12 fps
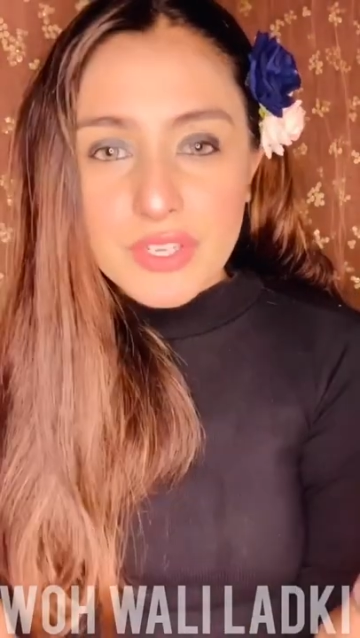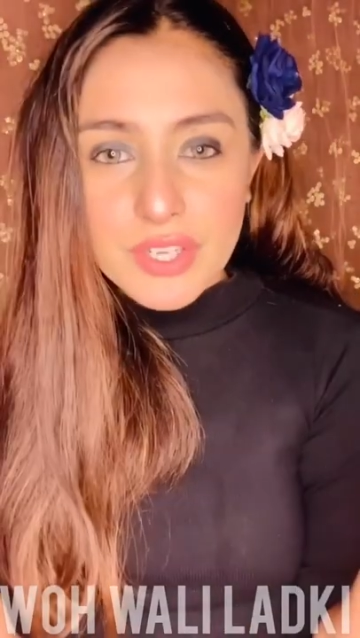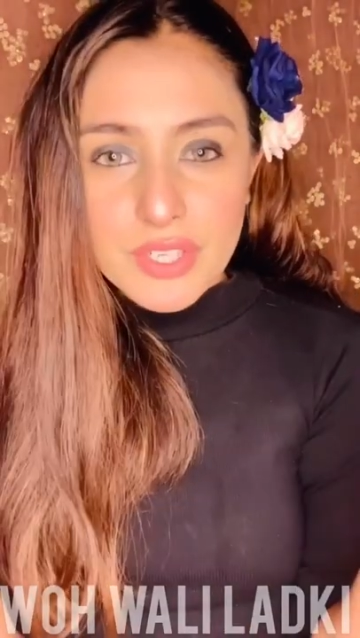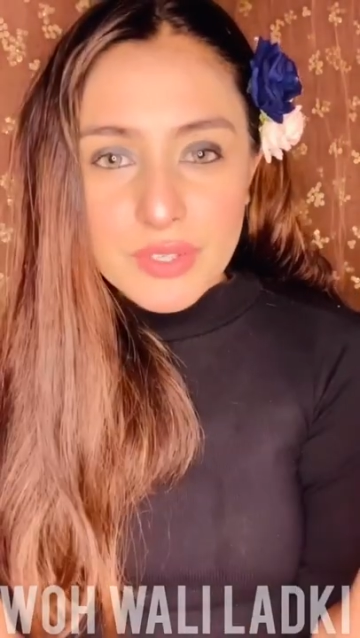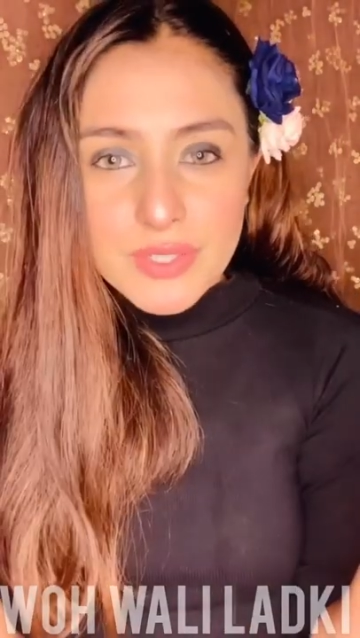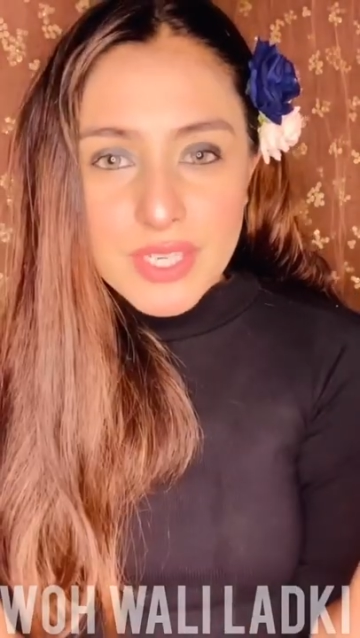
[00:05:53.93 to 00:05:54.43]
you
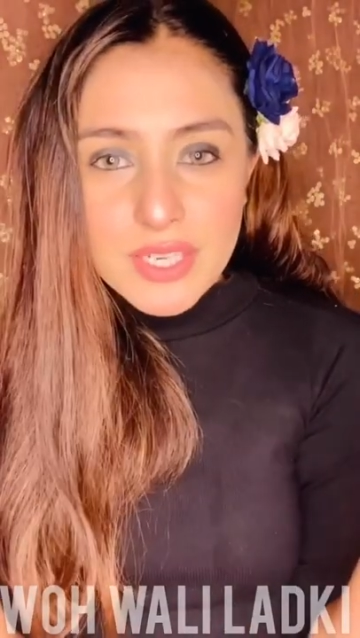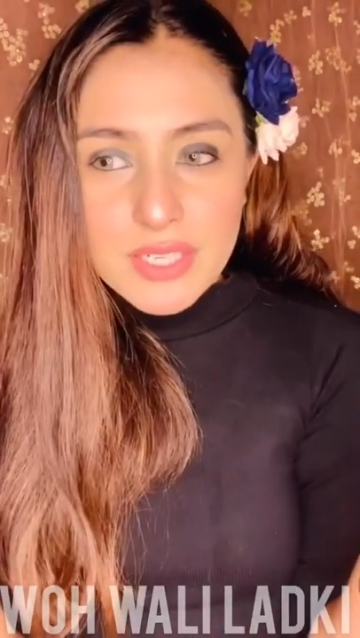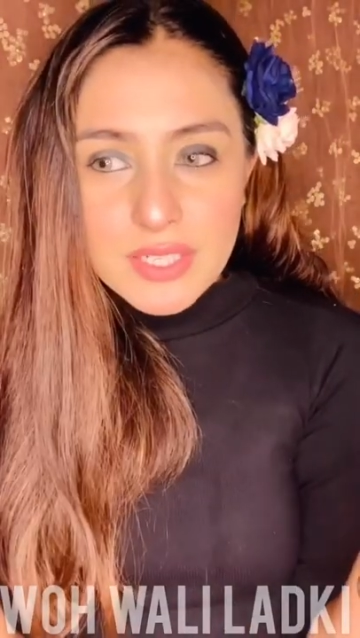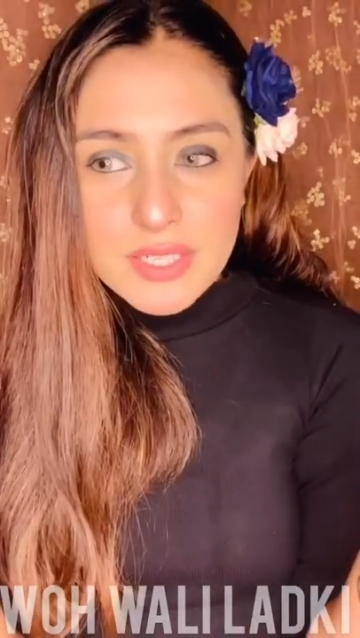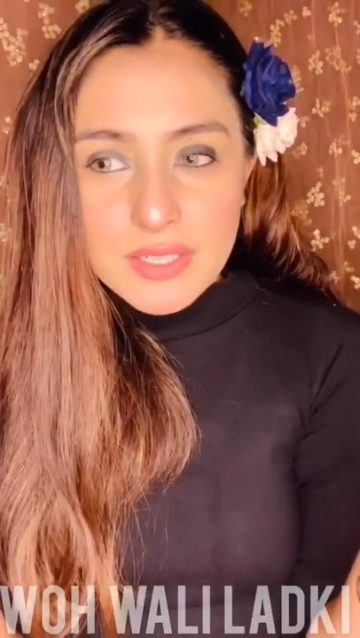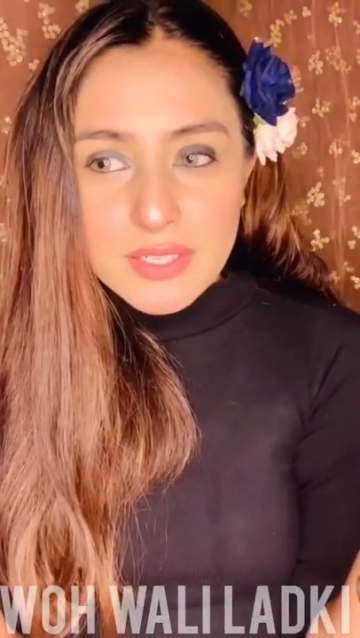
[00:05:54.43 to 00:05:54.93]
can use it.
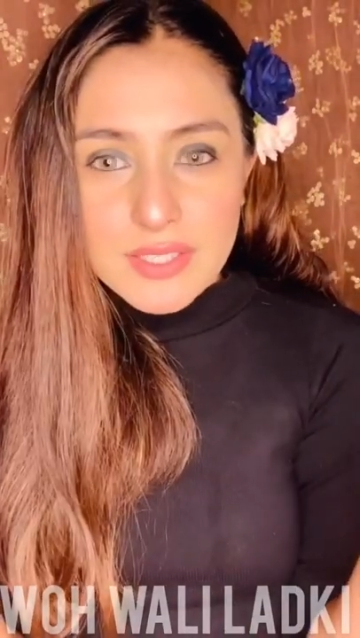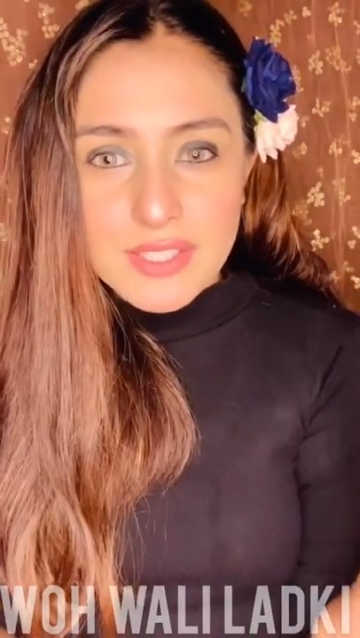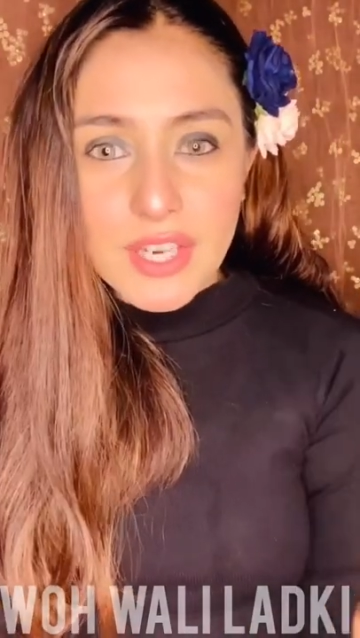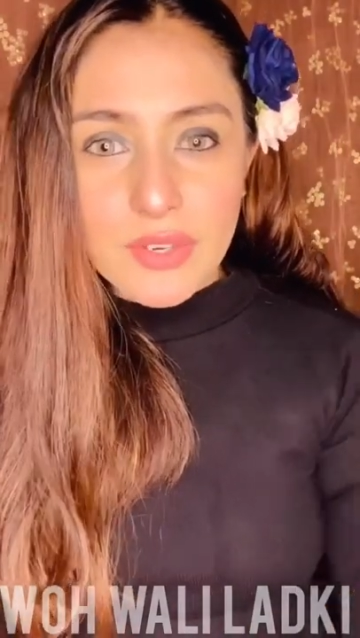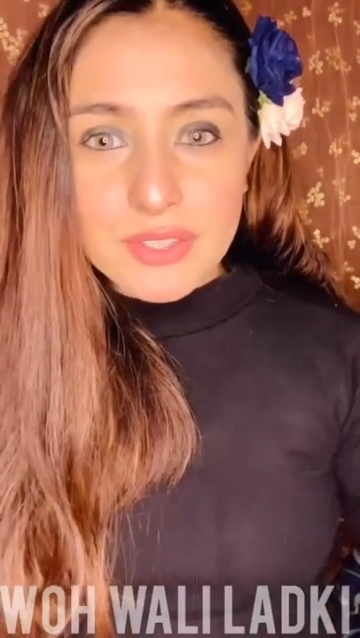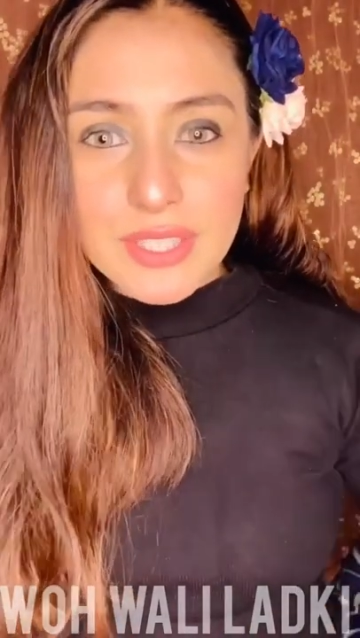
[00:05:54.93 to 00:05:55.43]

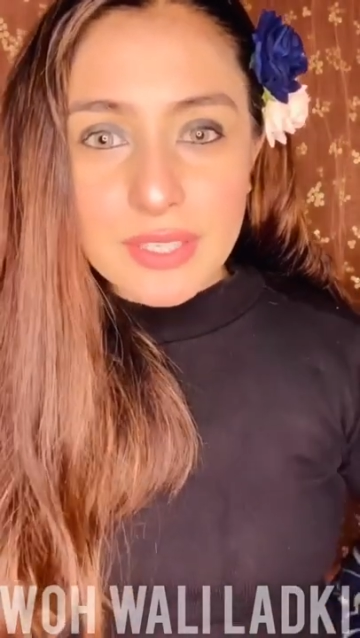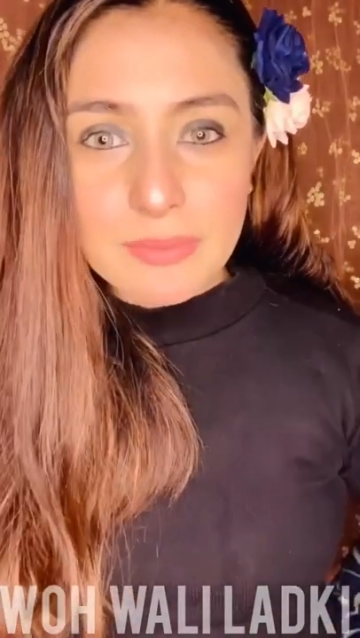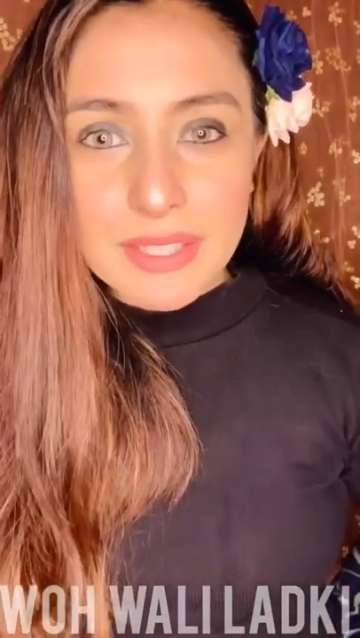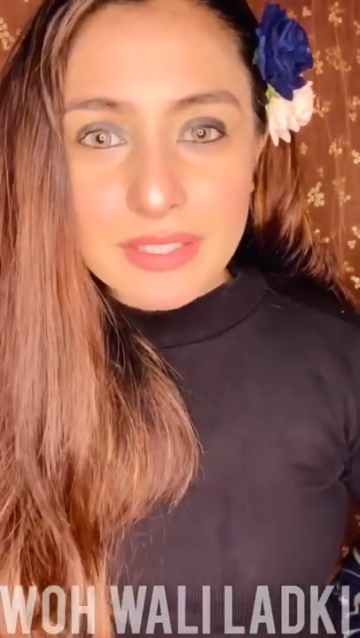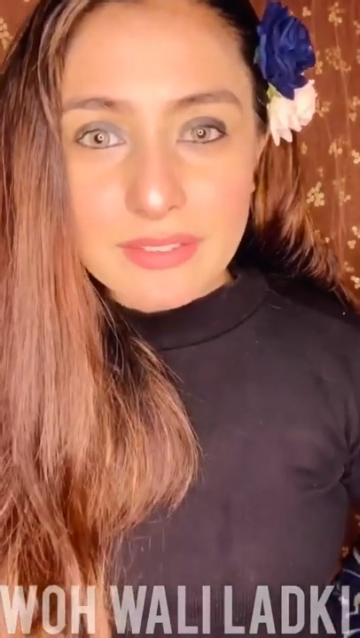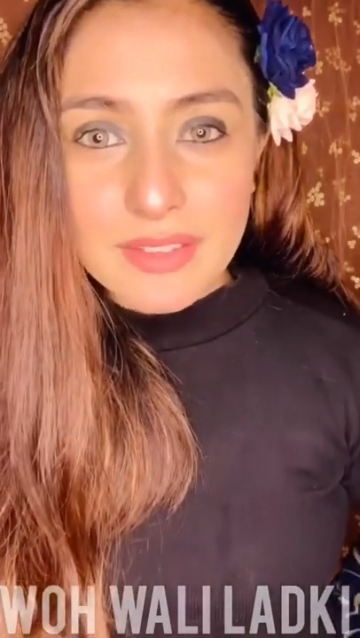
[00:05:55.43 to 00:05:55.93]
Don't tell
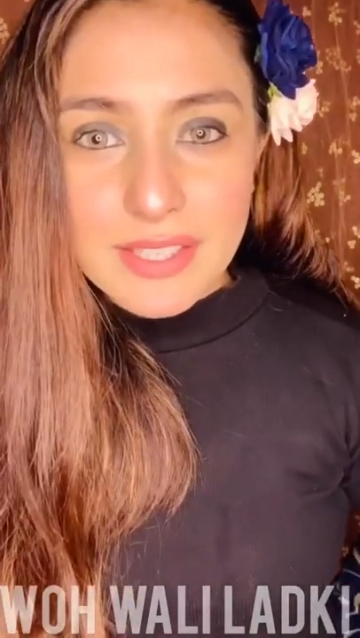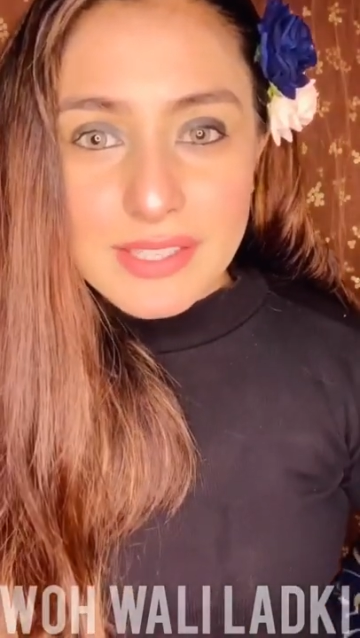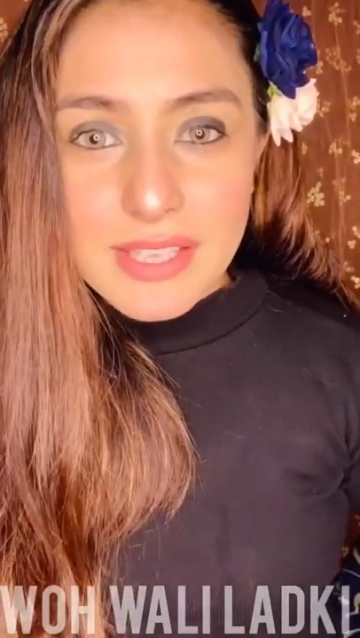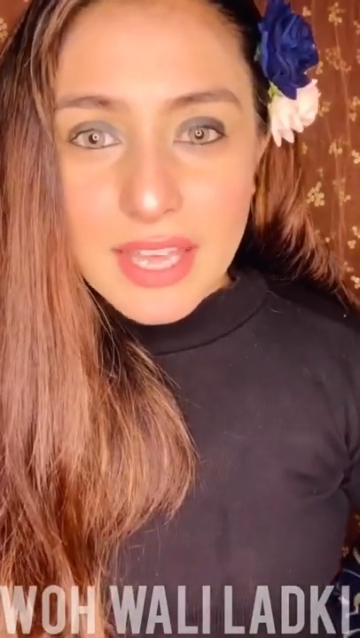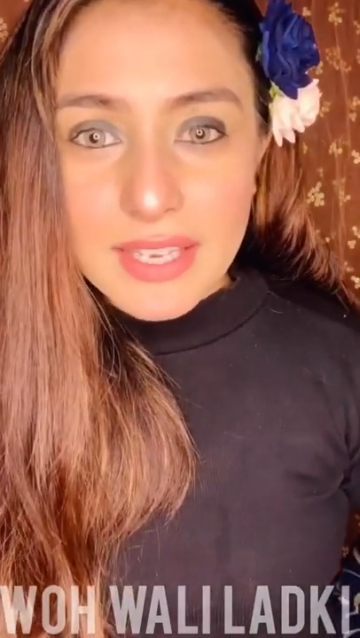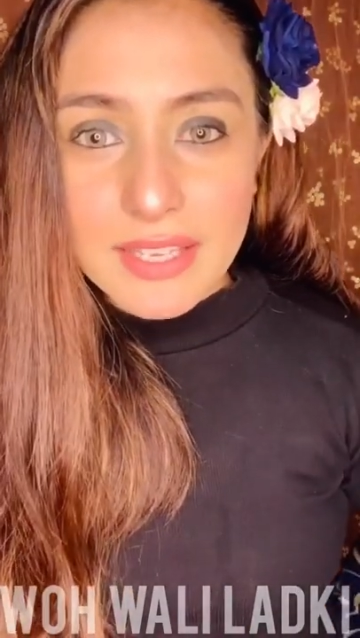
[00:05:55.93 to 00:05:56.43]
me
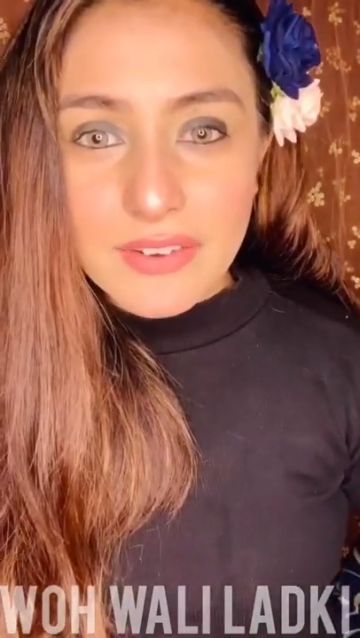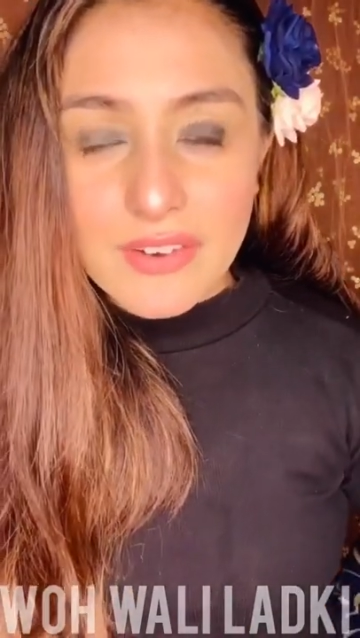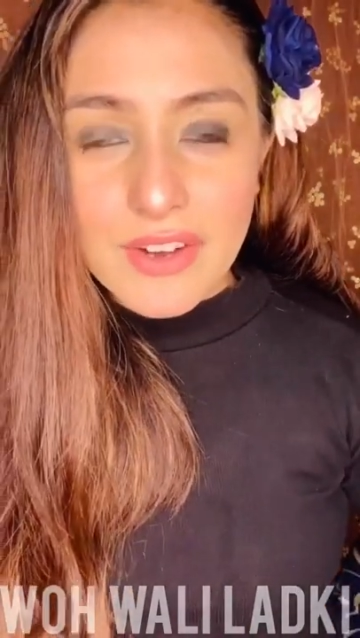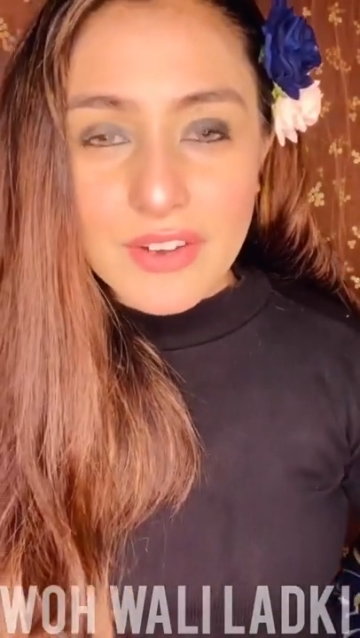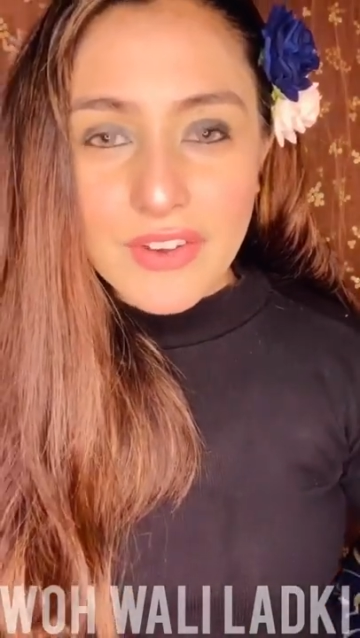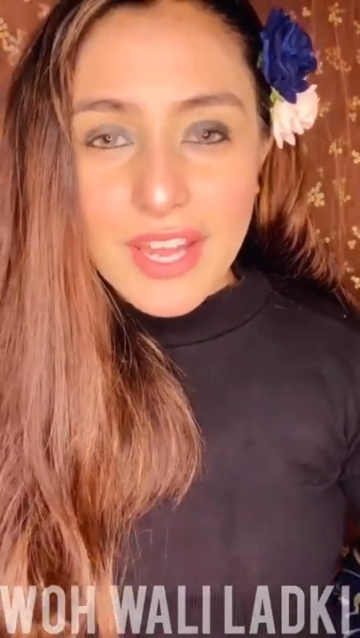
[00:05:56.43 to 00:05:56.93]
things later
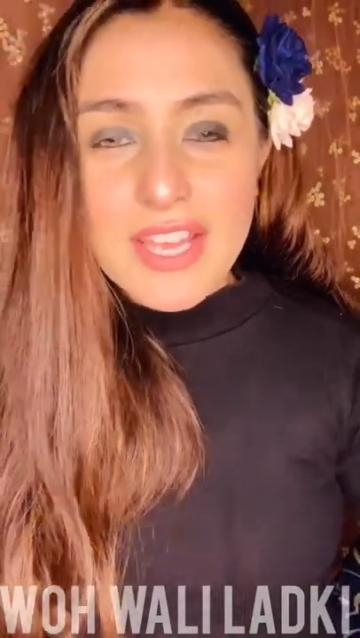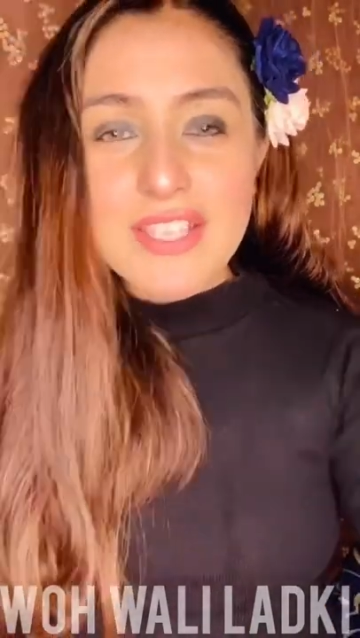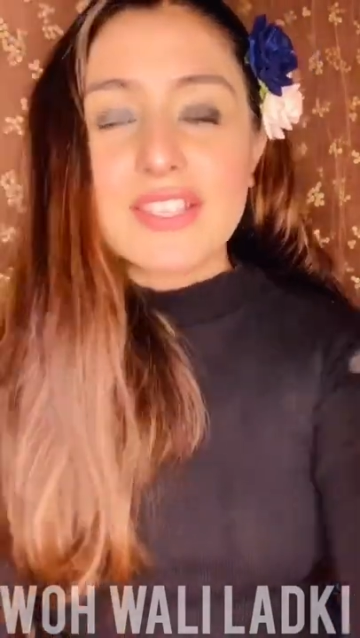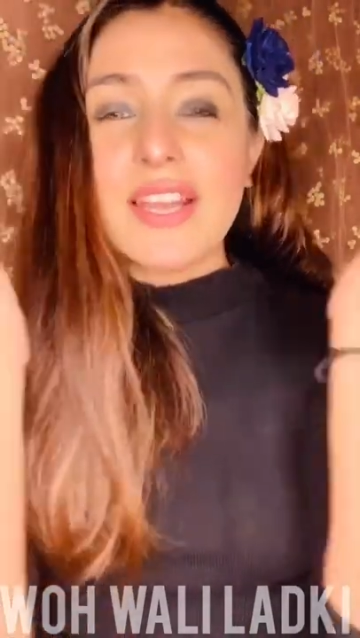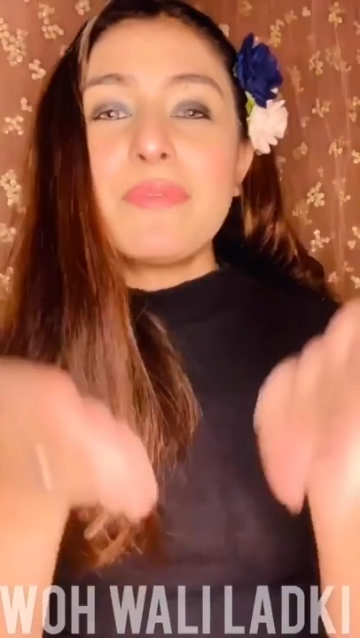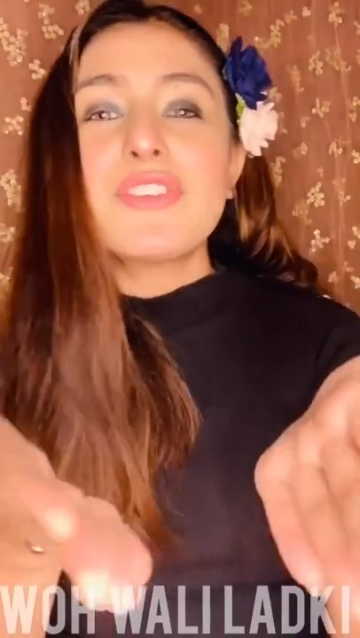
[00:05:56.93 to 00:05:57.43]
on, okay?
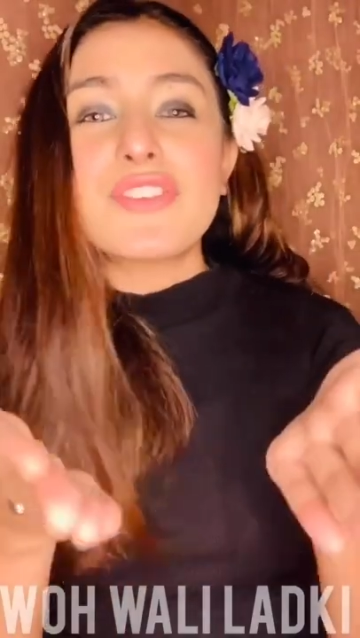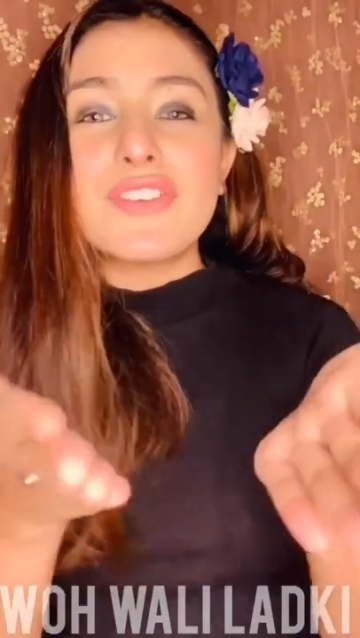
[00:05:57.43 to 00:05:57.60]
So let me show